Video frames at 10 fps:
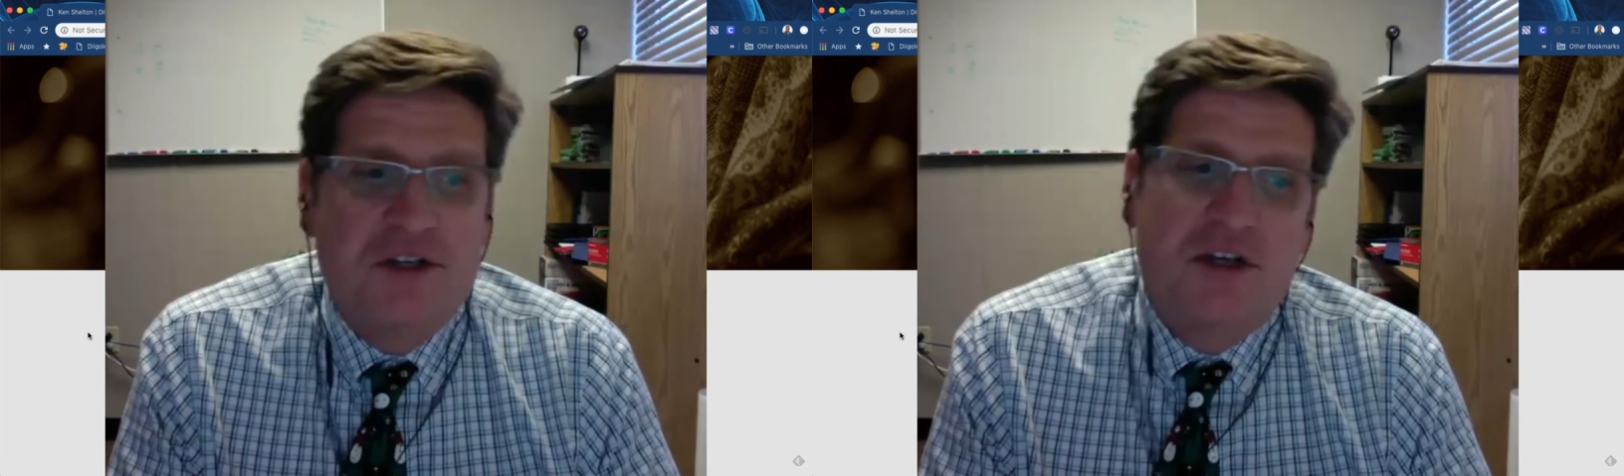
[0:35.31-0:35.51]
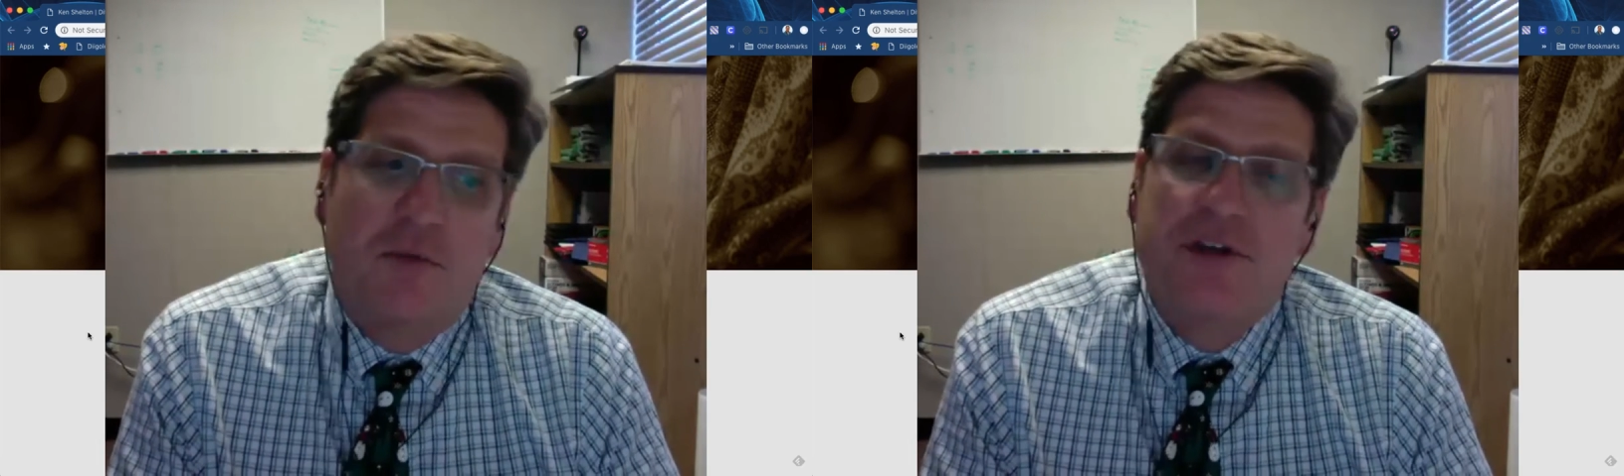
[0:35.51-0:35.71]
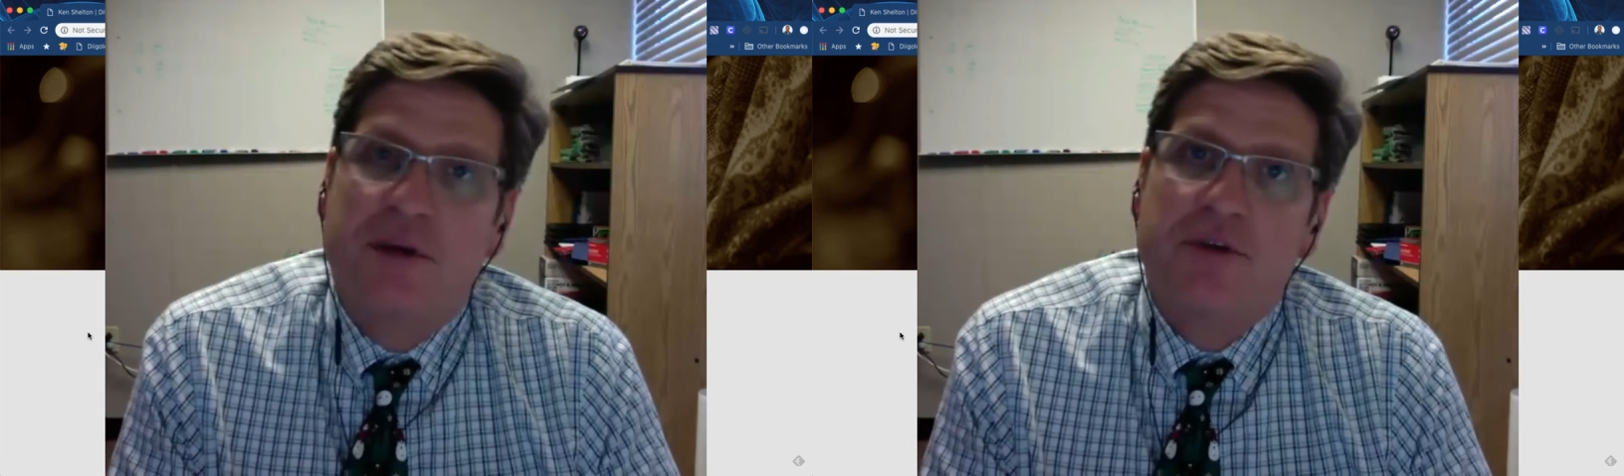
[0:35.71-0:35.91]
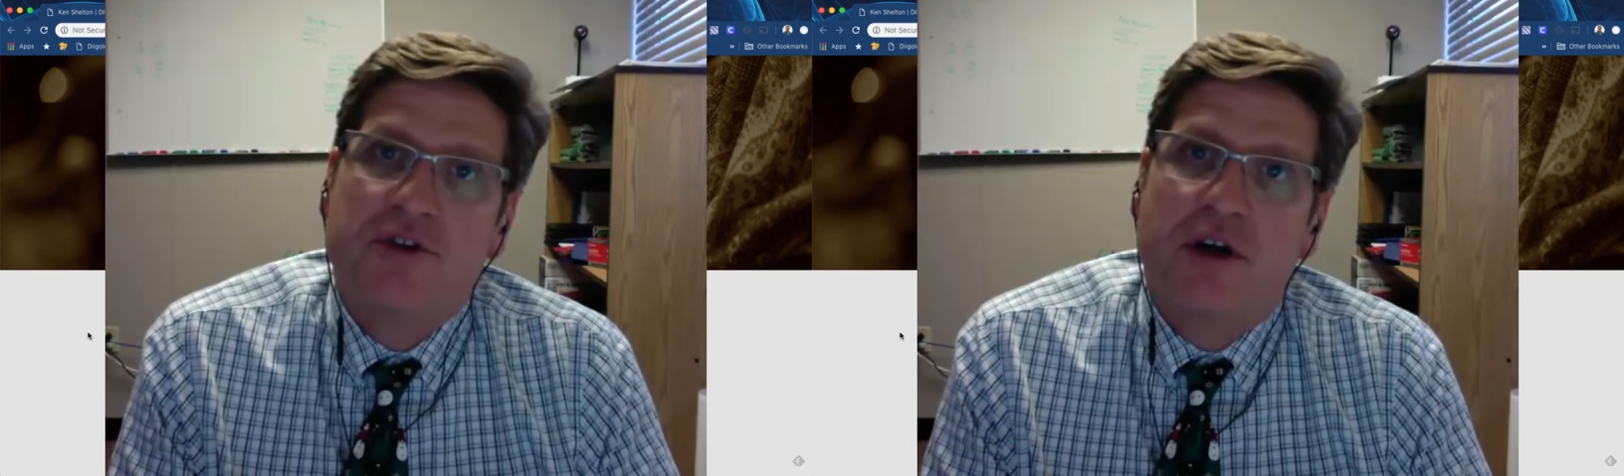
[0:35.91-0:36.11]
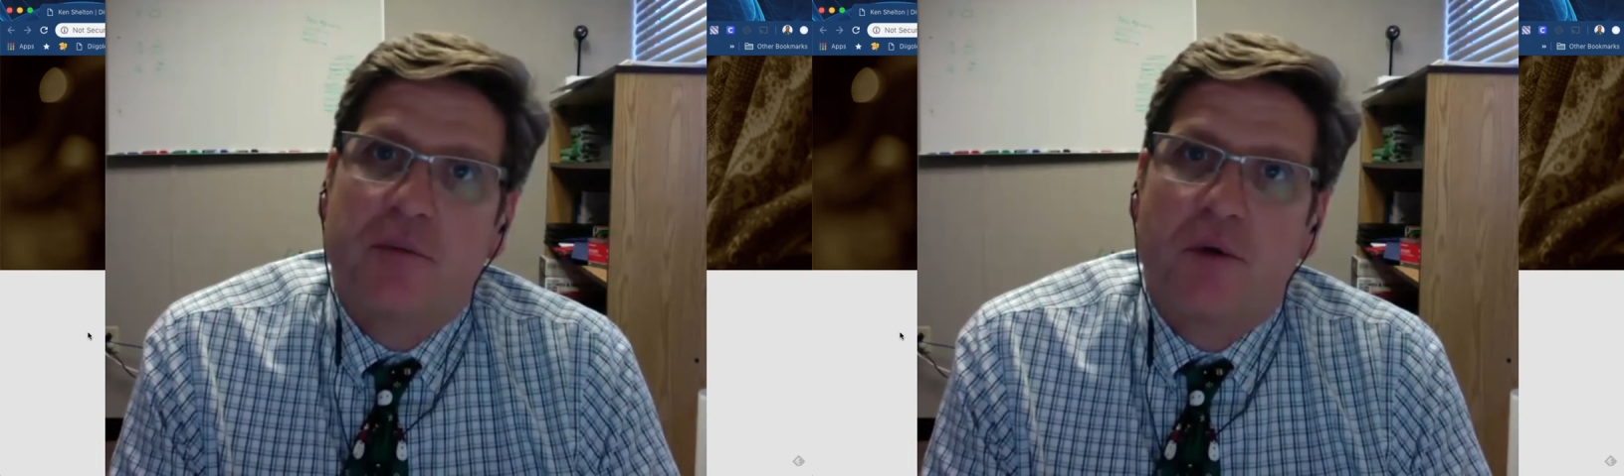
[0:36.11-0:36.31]
someone
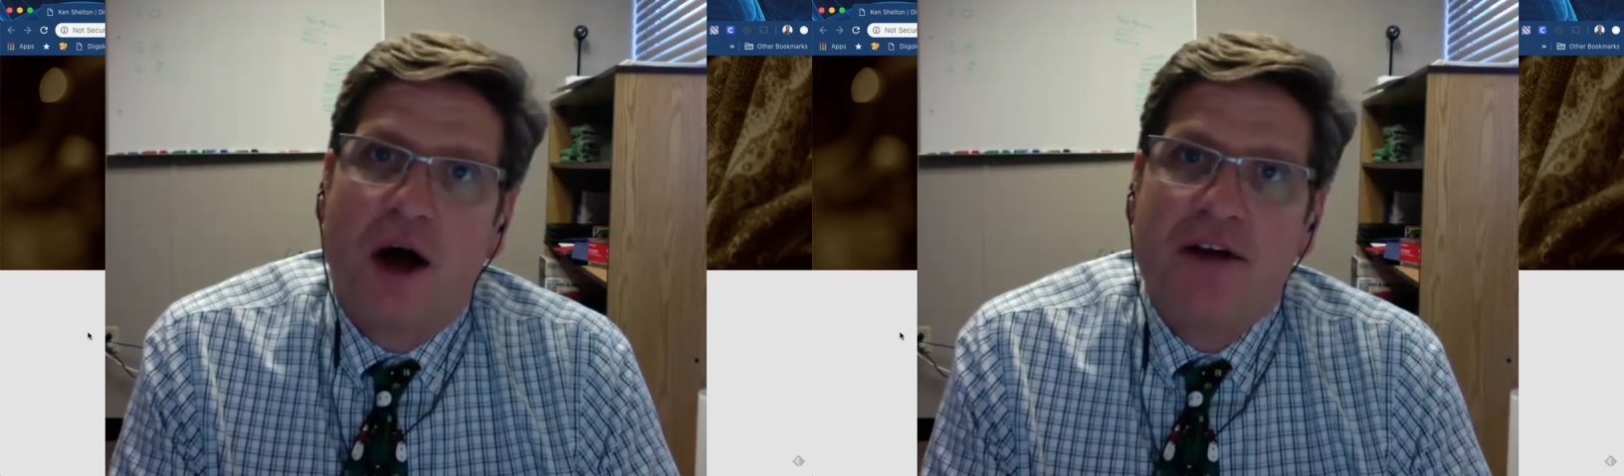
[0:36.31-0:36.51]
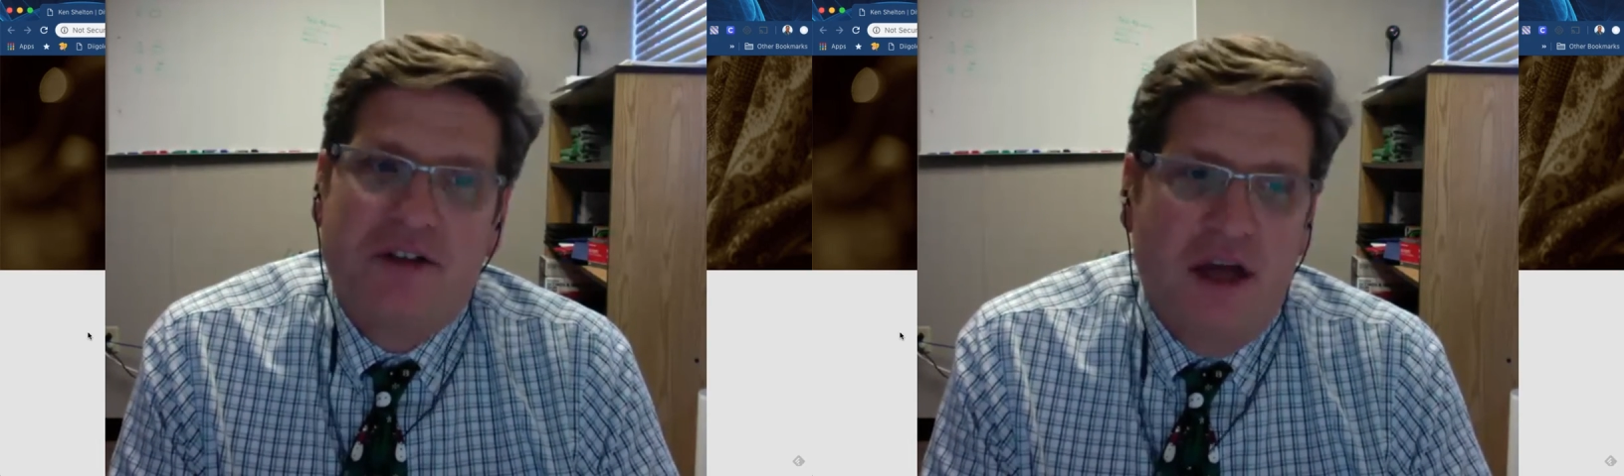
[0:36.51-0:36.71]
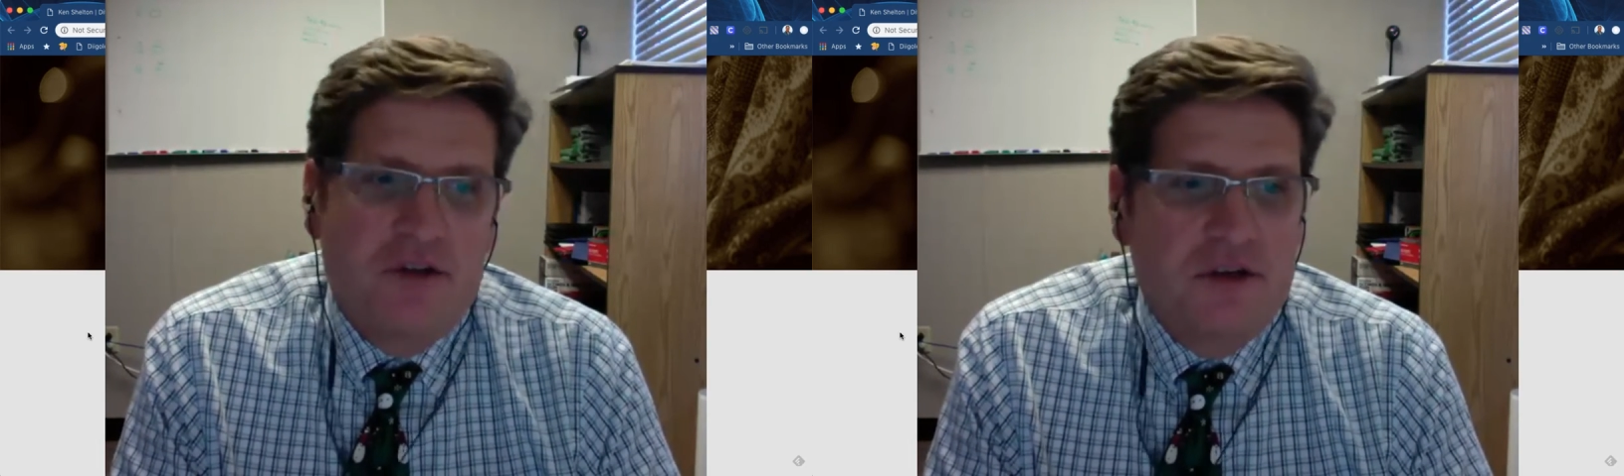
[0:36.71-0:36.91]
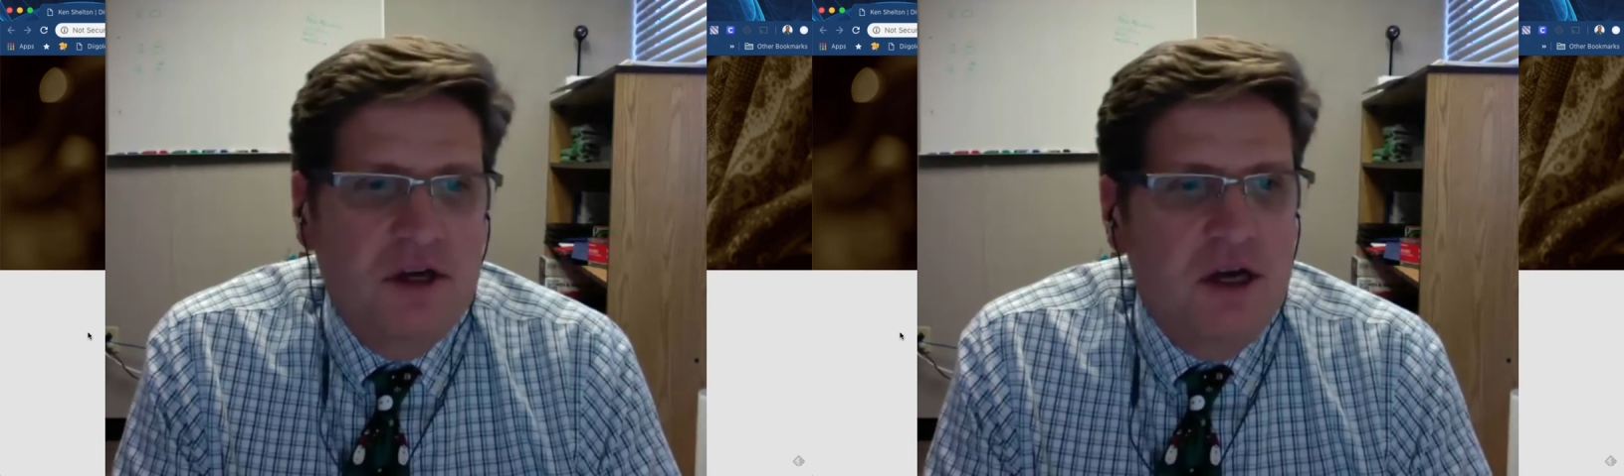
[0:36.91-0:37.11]
demonstrate a process.